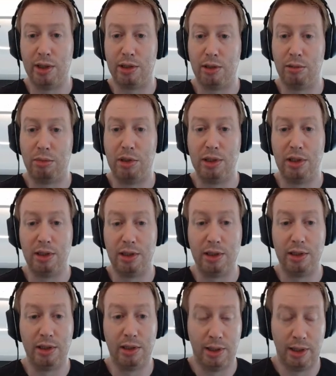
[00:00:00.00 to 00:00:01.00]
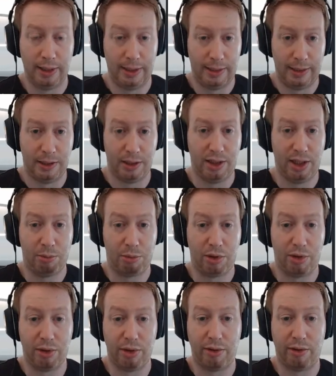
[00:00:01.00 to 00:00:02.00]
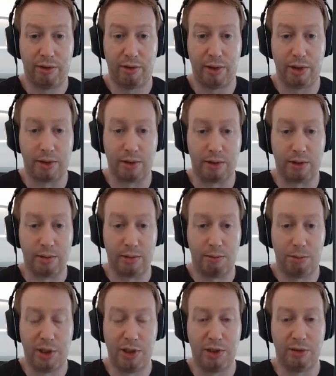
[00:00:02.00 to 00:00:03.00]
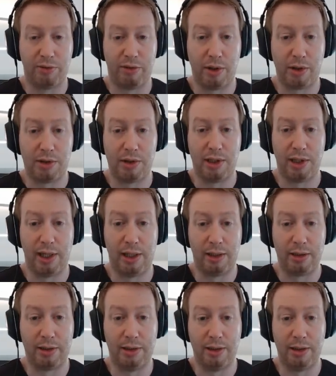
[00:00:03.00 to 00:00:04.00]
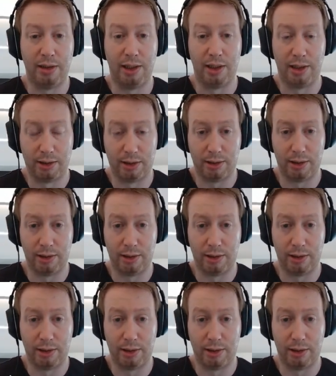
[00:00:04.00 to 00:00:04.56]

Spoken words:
a completely separate piece of functionality that